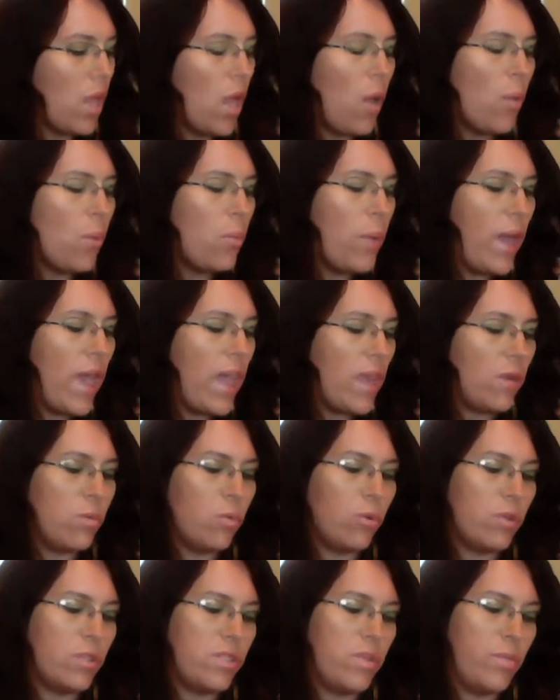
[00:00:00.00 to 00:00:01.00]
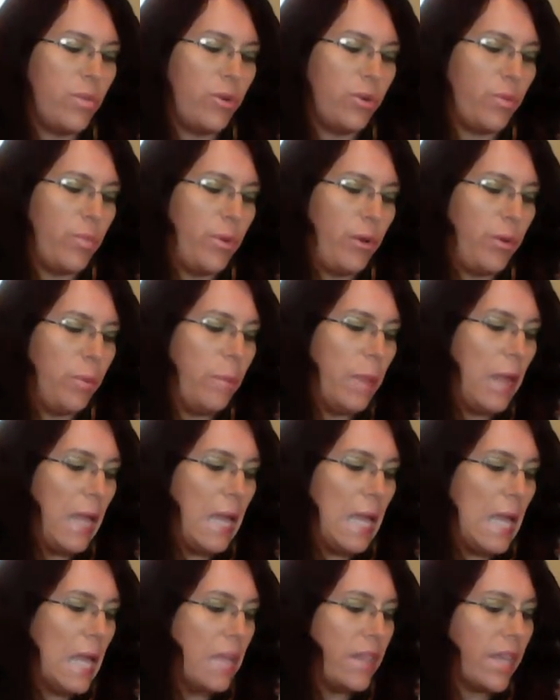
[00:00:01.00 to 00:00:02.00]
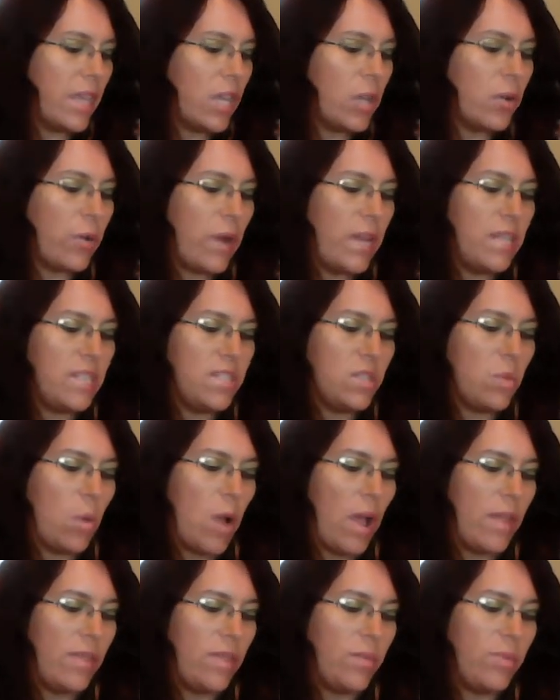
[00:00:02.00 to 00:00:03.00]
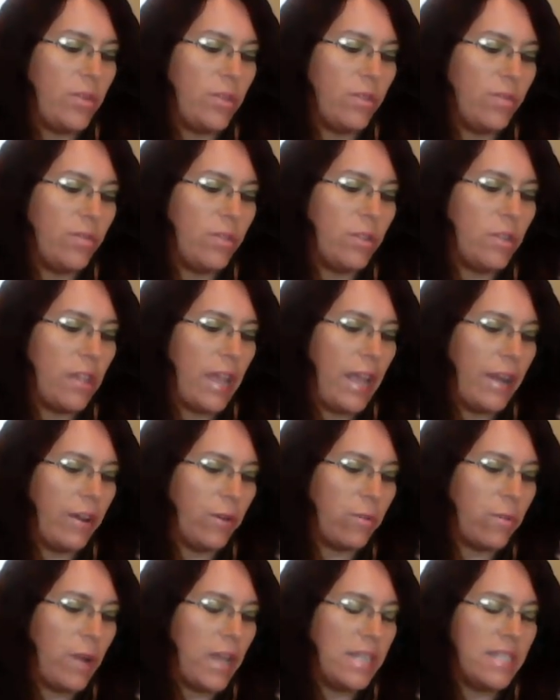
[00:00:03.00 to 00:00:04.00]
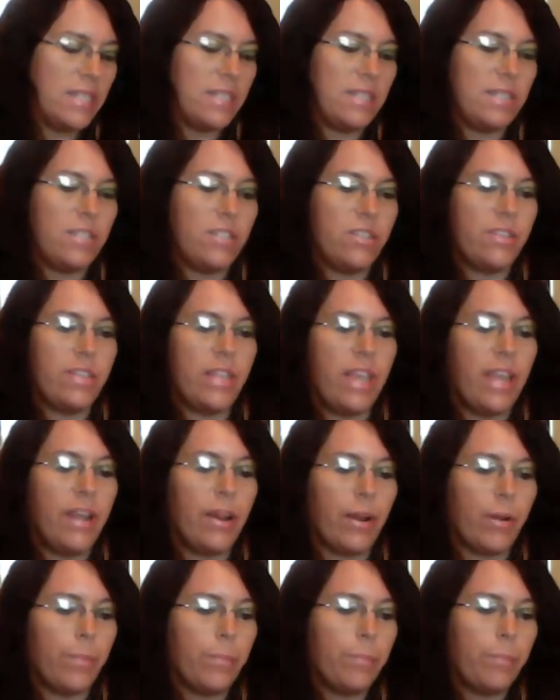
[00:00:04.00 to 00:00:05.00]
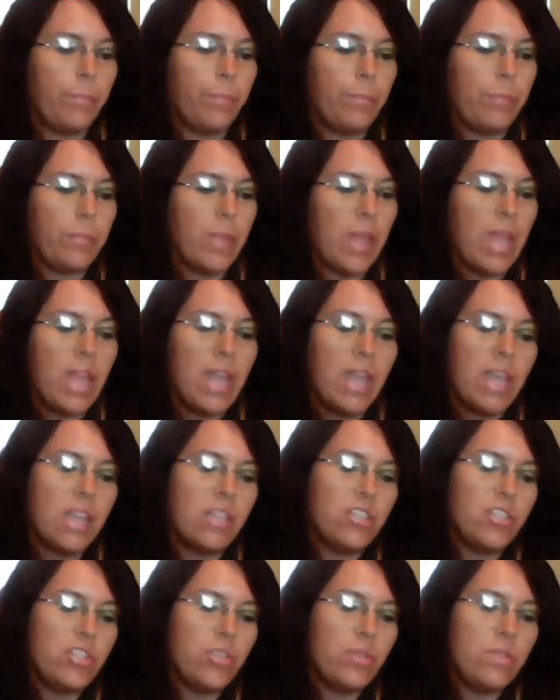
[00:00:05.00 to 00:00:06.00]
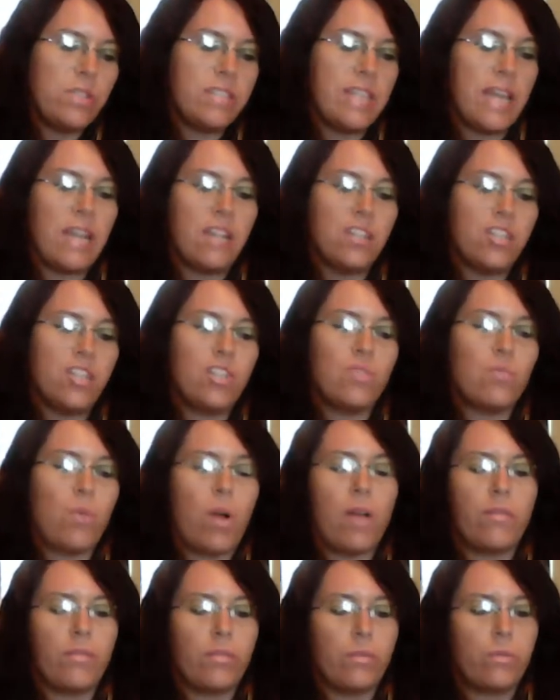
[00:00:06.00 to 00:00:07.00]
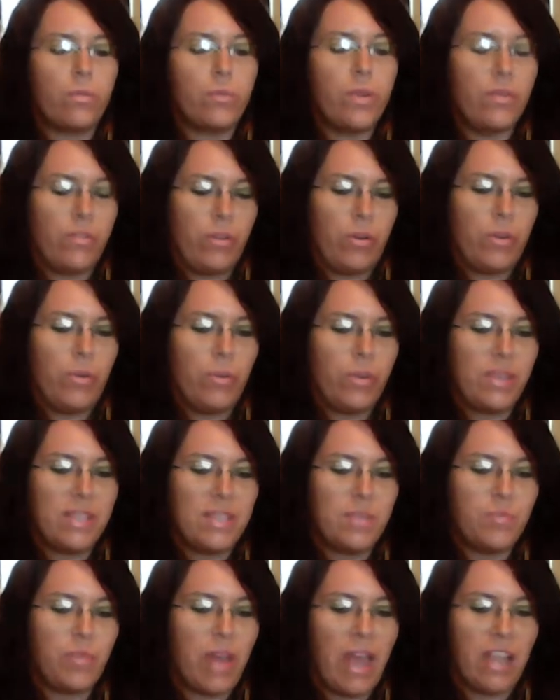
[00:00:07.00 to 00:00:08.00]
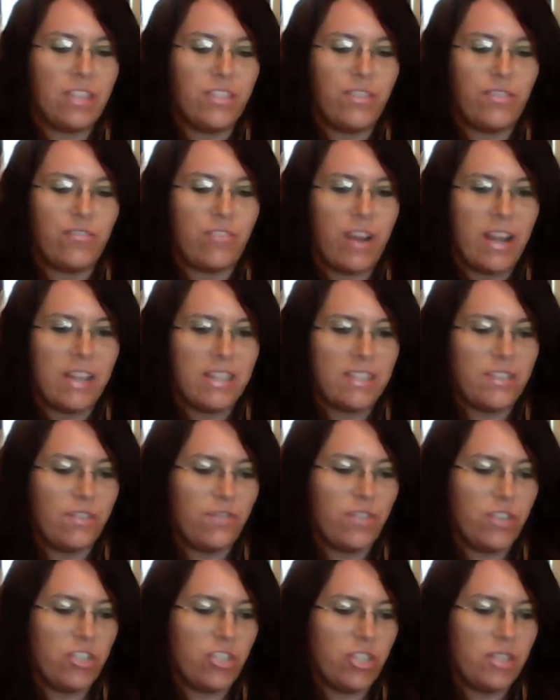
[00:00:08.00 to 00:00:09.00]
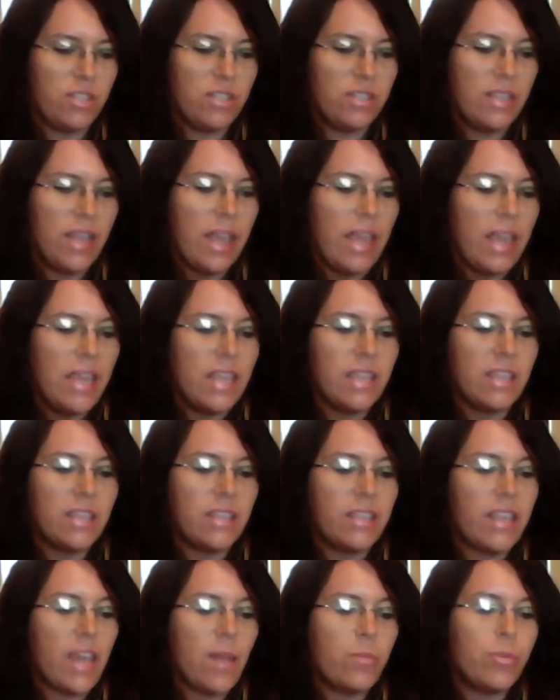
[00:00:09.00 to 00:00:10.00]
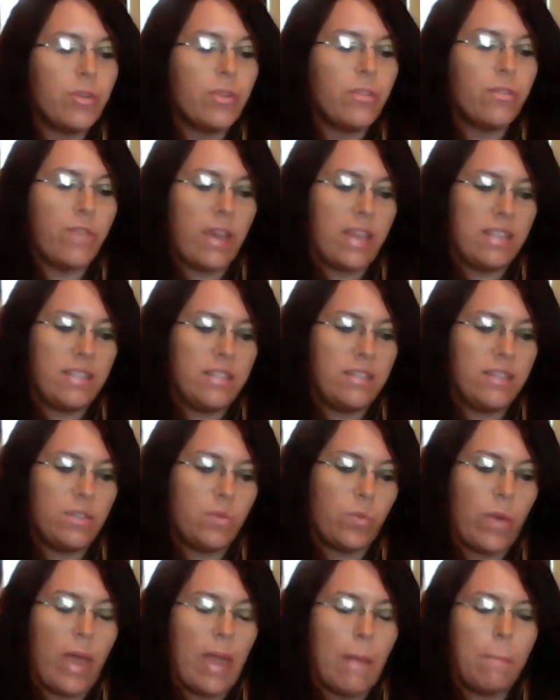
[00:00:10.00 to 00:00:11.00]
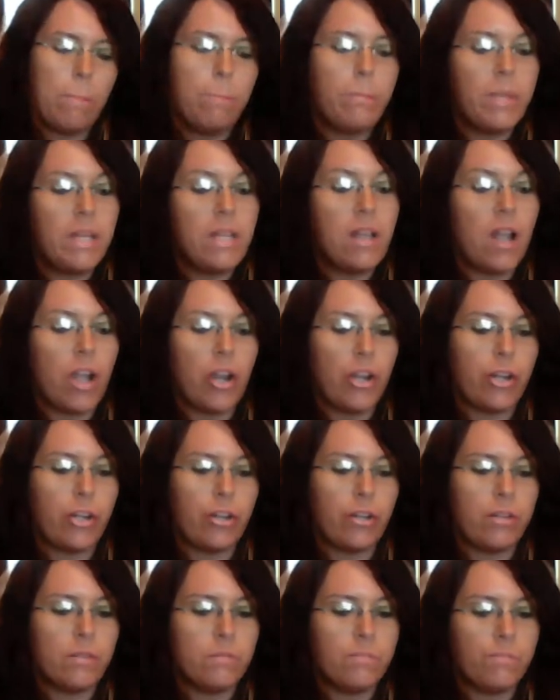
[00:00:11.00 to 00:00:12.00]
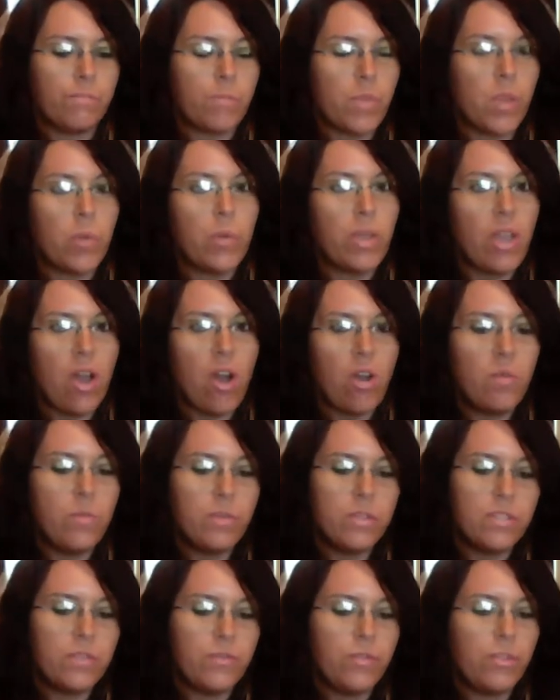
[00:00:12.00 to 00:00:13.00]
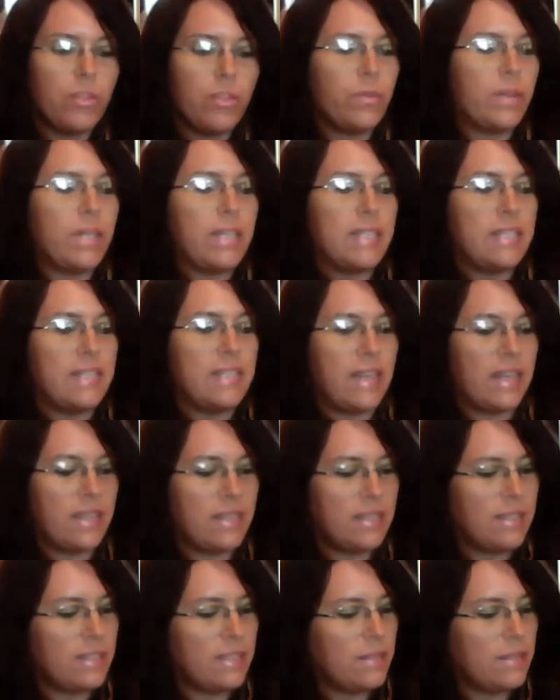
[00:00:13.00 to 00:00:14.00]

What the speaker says: Away roars the motorboat. Like a great swan, the beautiful glider rises into the air and shoots down into the river with a splash that frightens the fishes. Gabriel Weissen is wet, but not hurt. We almost flew, he says.